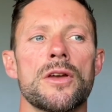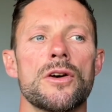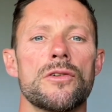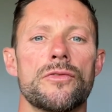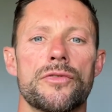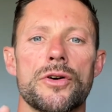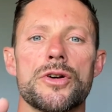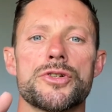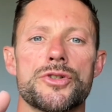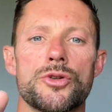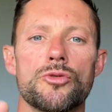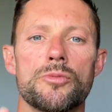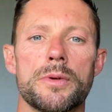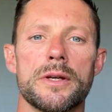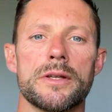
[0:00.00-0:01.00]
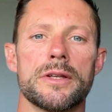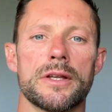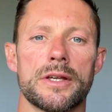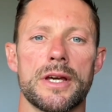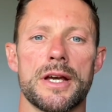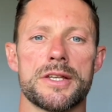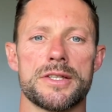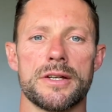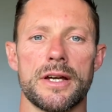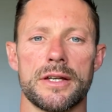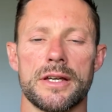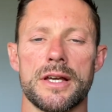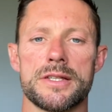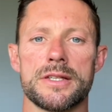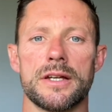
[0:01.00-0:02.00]
First two being the Geksai
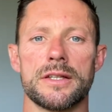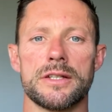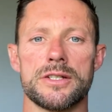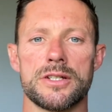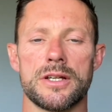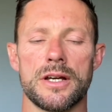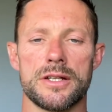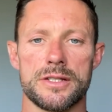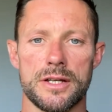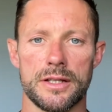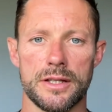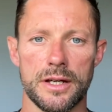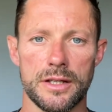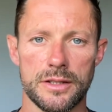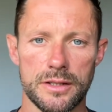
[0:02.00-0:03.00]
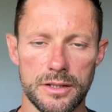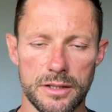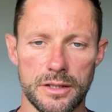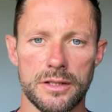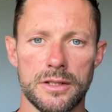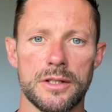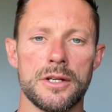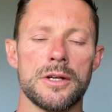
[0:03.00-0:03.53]
Dish, Geksai Dai Ni,